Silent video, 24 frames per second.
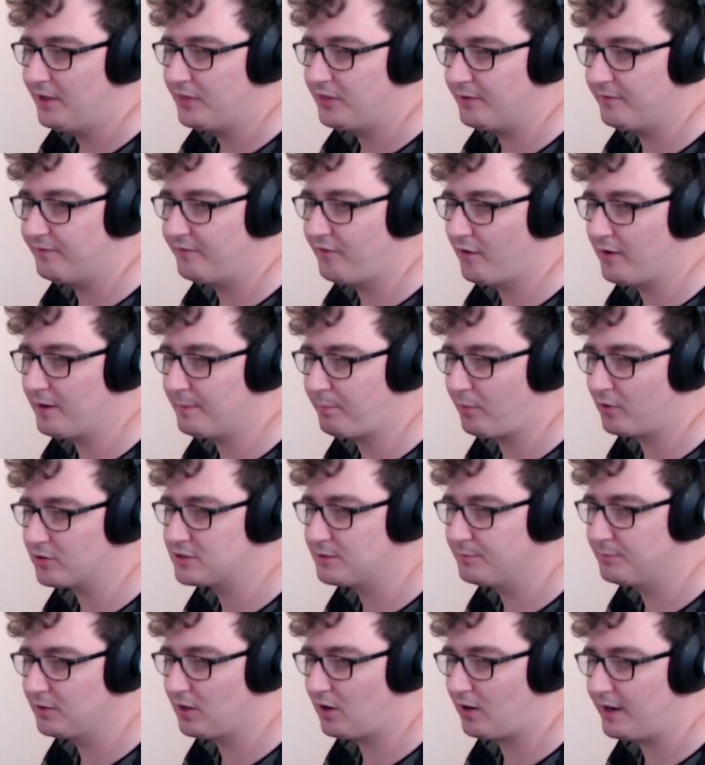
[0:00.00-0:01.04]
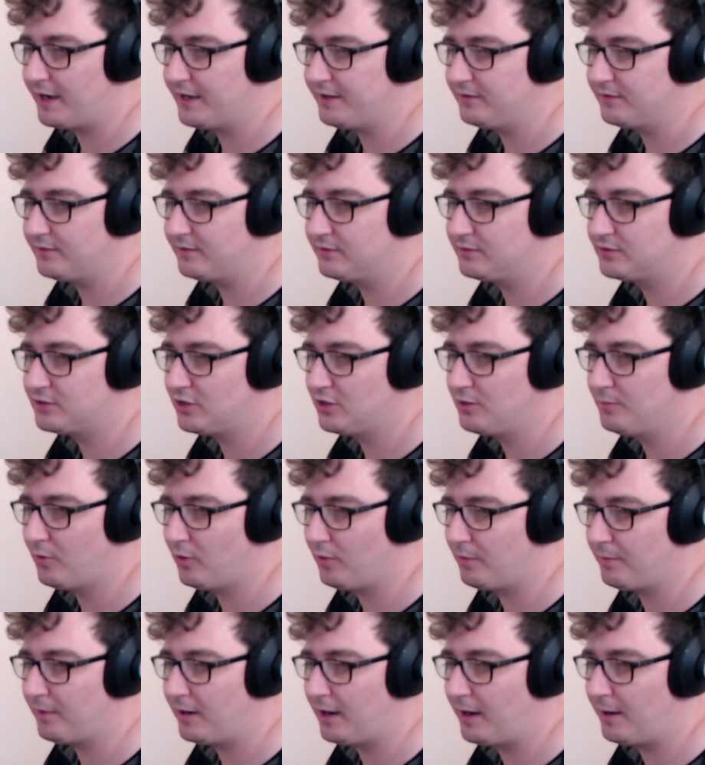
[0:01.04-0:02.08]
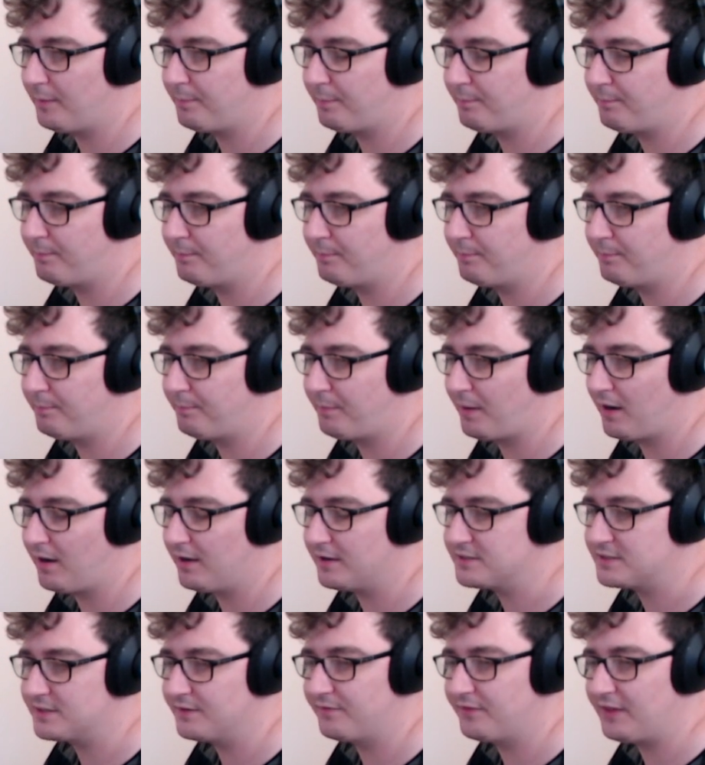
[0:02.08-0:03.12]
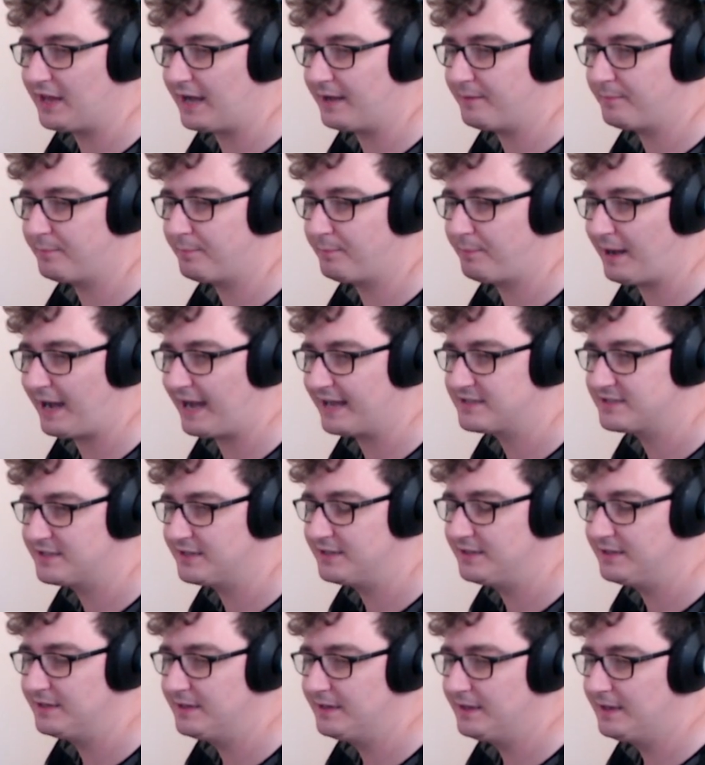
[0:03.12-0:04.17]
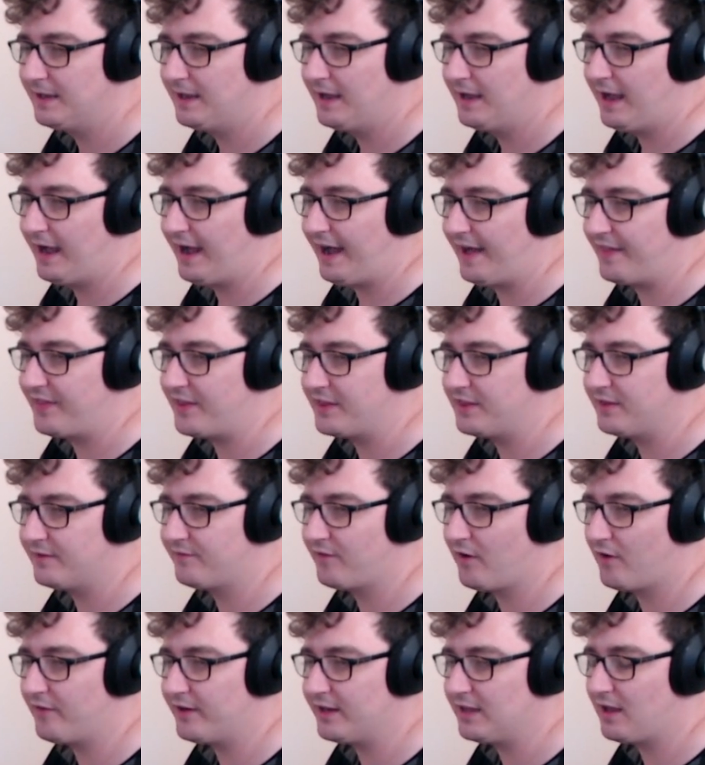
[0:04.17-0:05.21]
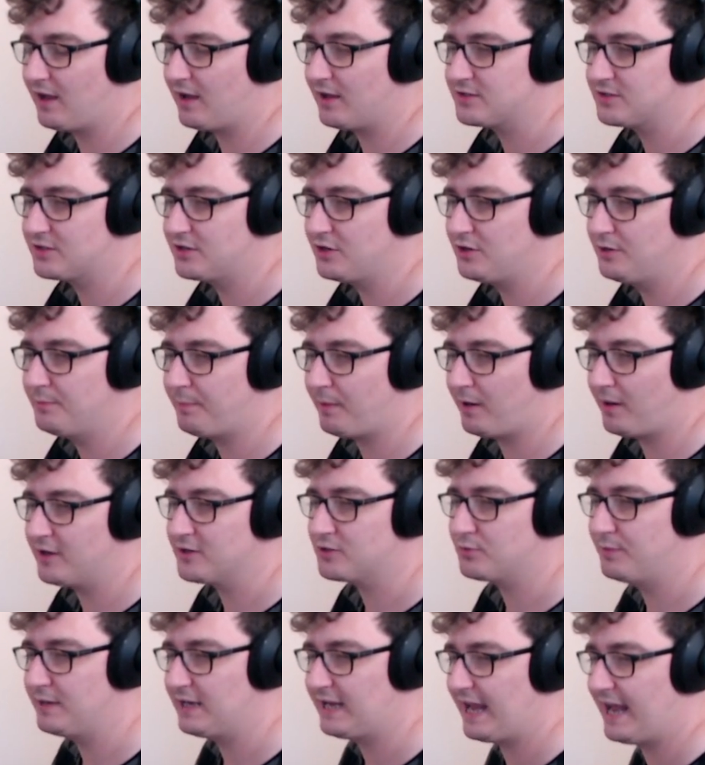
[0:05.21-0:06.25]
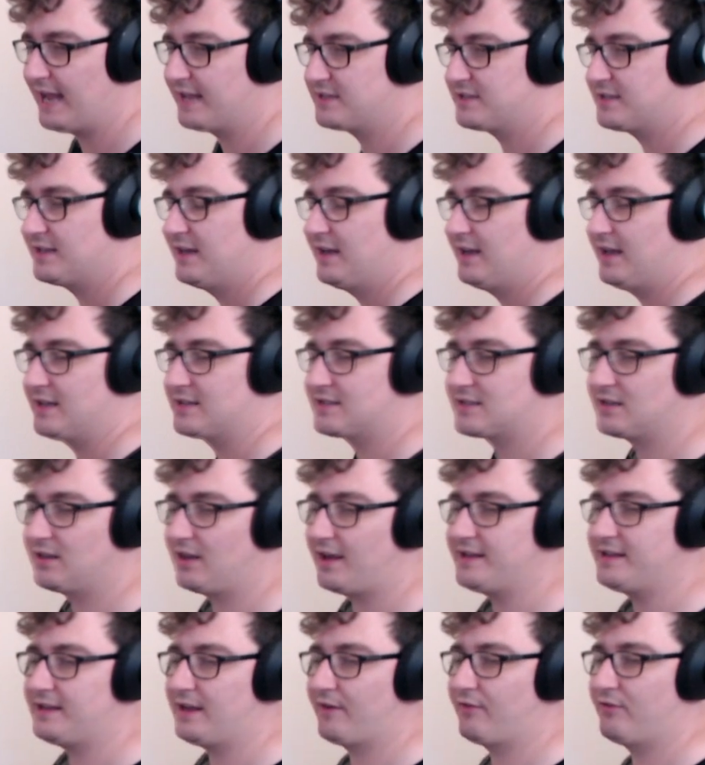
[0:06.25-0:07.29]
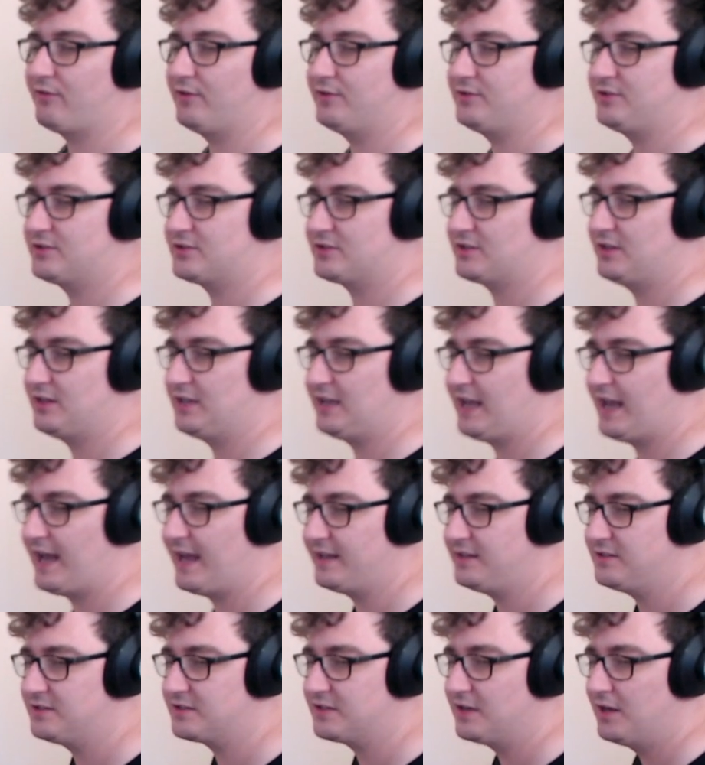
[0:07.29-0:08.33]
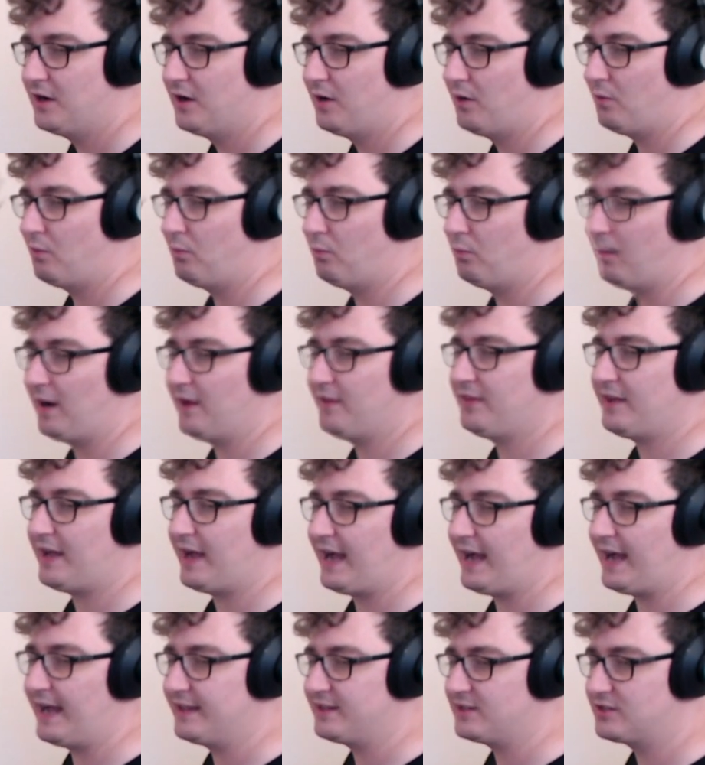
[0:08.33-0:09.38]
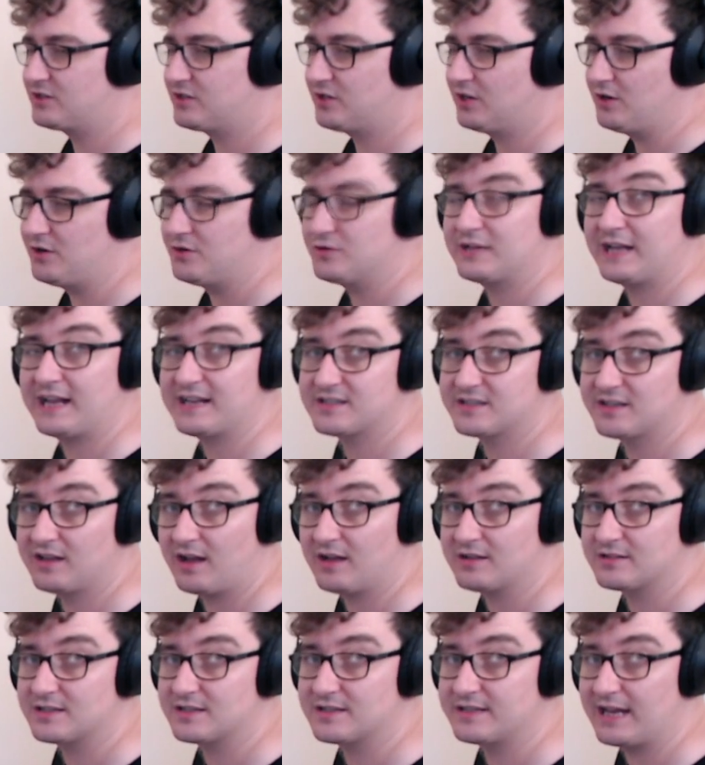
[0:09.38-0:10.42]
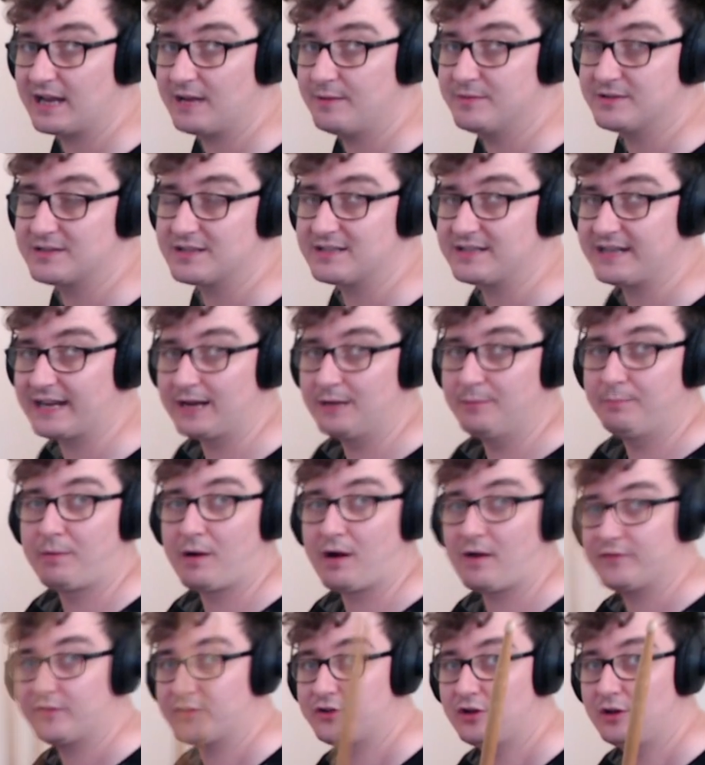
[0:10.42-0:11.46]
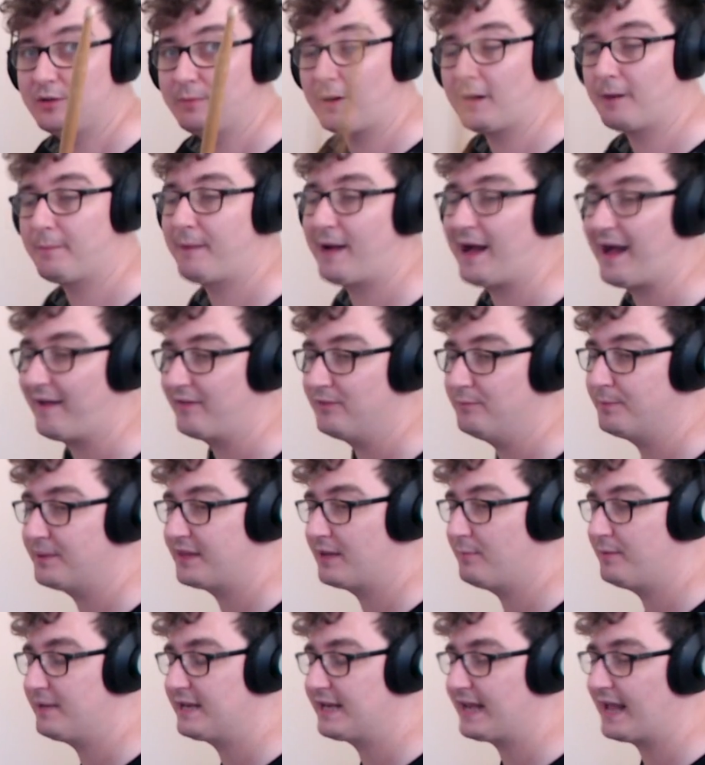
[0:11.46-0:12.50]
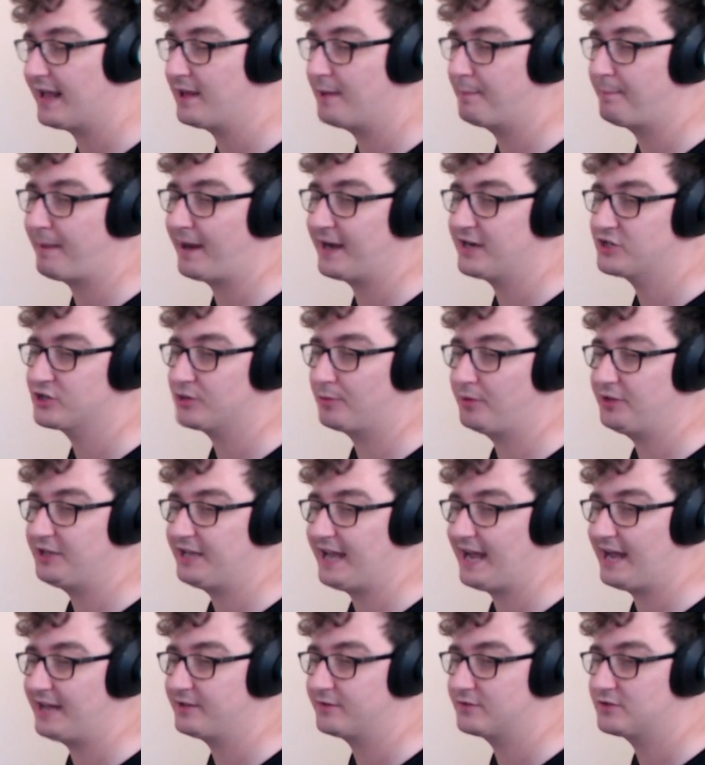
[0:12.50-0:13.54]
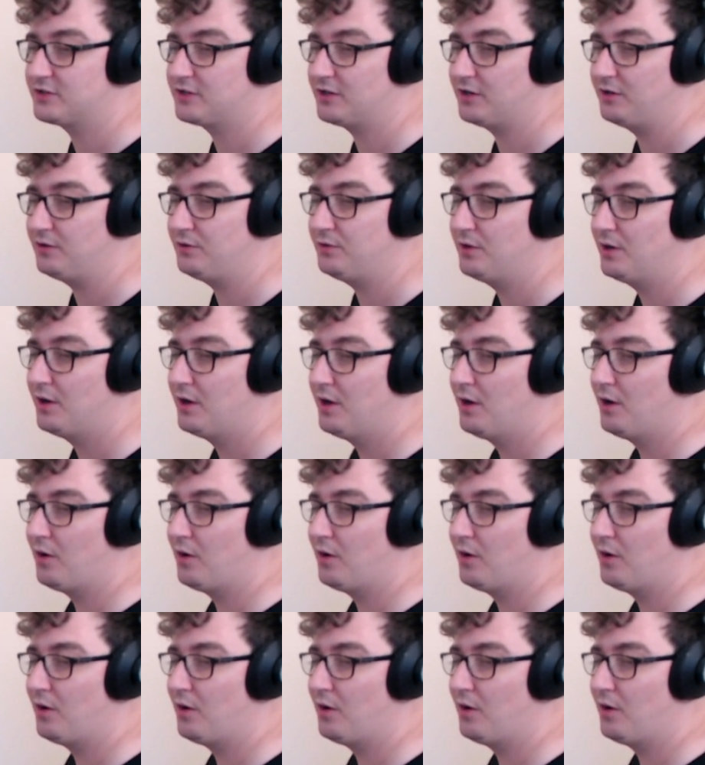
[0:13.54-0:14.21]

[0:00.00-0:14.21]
The very bottom line, two more uh, bars of that pattern, and then the very last two bars we get a slight difference to the ends. One and two, so that starts the same as the second bar of the two bar pattern, but then we get a bass drum on the end of two.